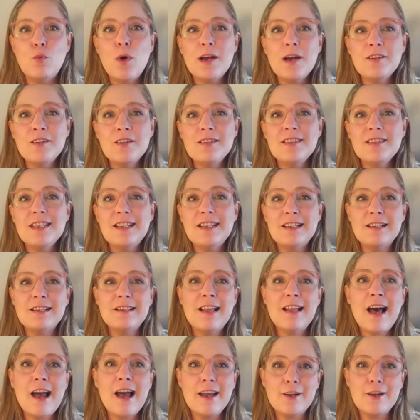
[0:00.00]
what is it
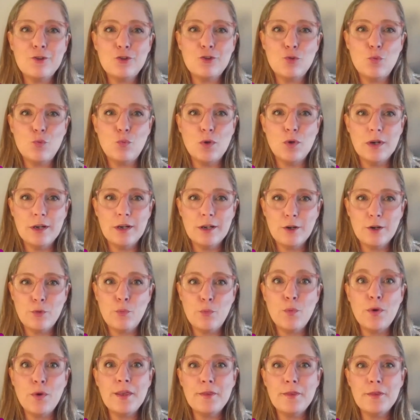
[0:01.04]
like to work
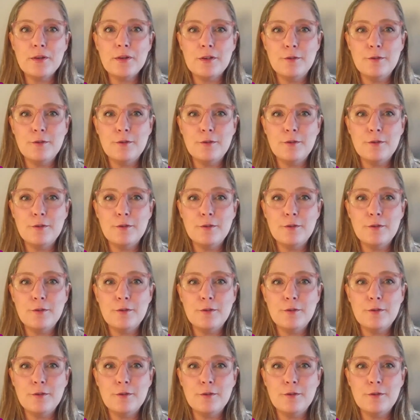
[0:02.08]
with